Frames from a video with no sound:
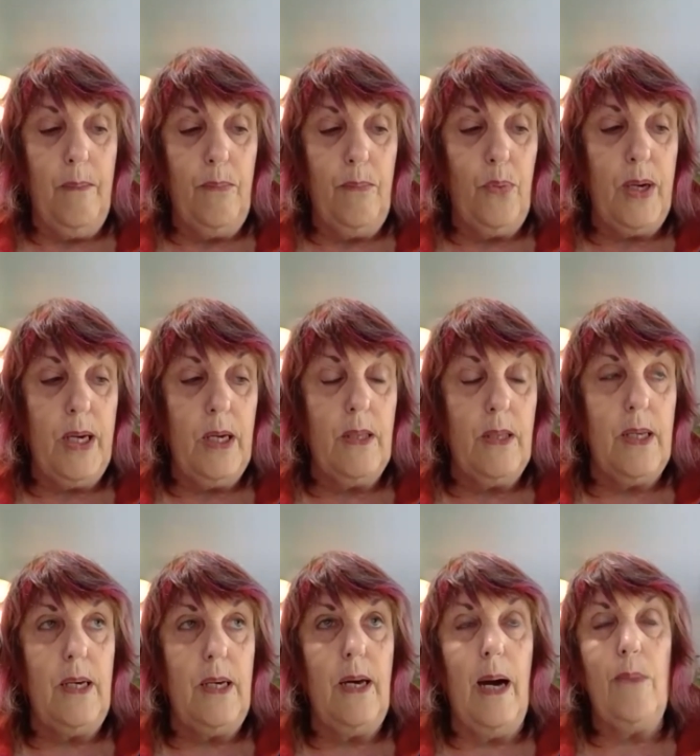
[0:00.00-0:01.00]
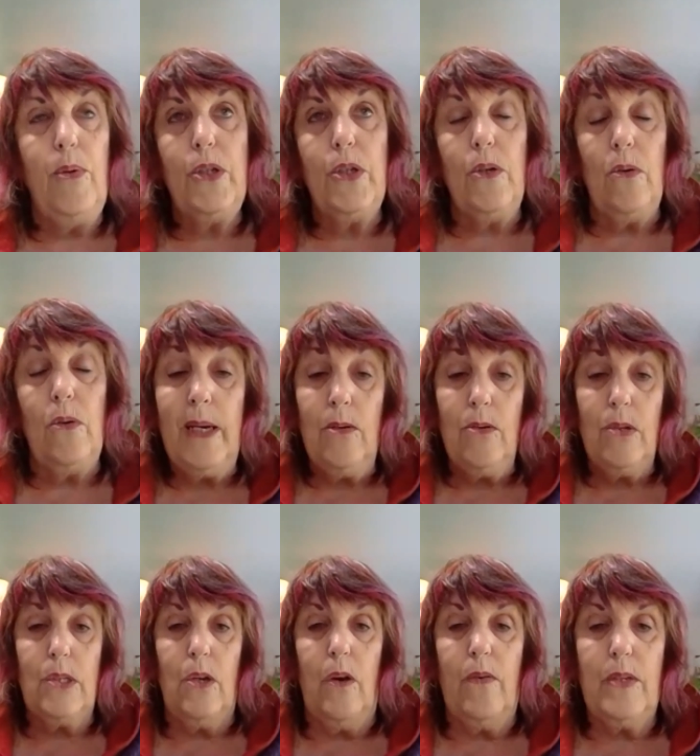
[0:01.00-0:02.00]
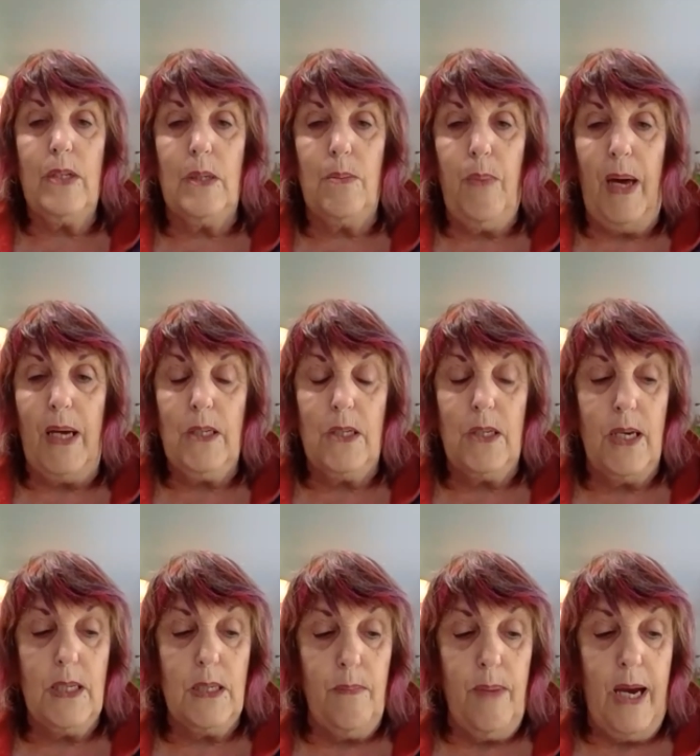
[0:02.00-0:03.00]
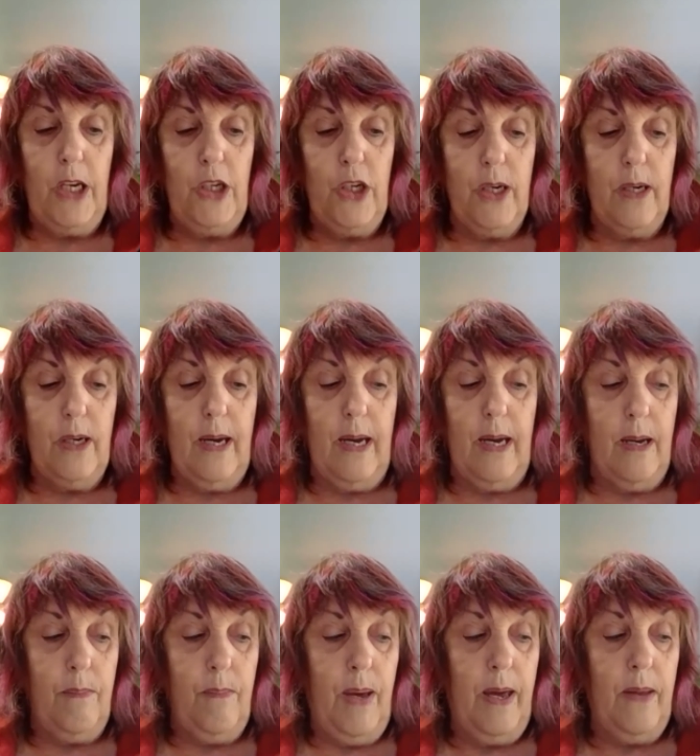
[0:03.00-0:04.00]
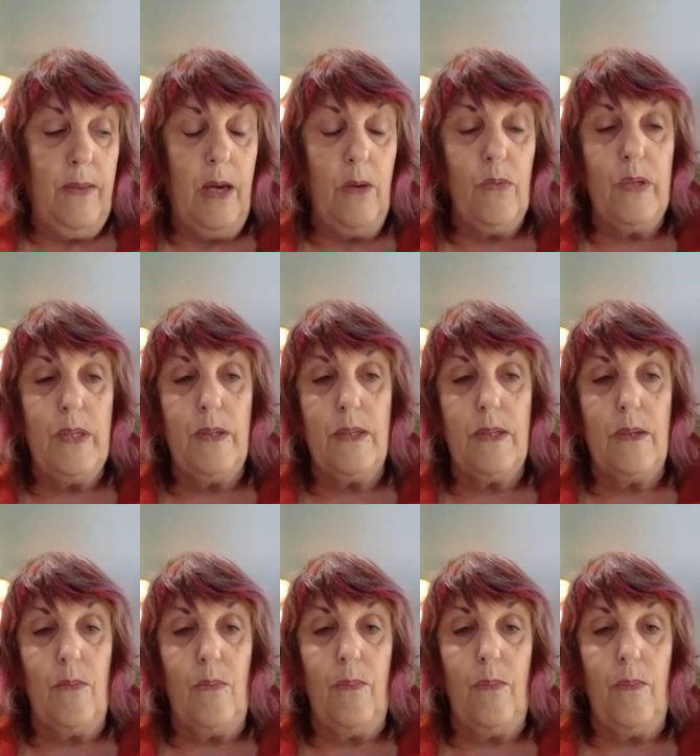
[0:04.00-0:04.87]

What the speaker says: bring the Aboriginal Legal Services back to Tasmania, and that was